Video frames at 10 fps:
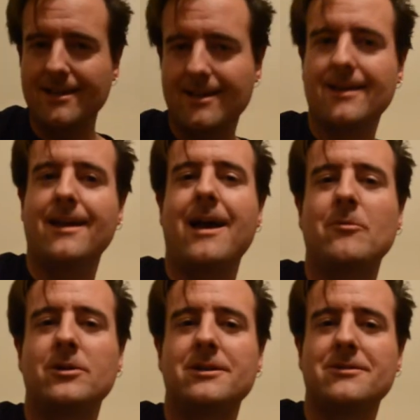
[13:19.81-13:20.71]

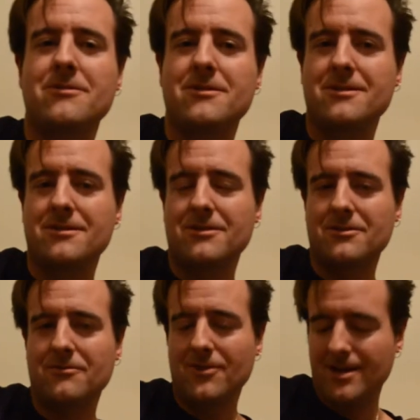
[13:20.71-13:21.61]
hammer on the
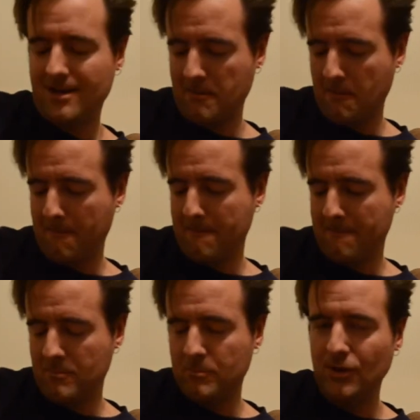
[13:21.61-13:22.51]
3rd fret,
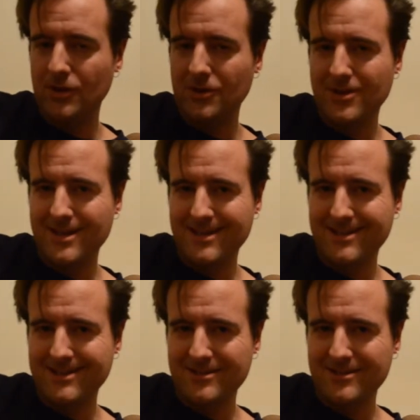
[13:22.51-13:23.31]
pull the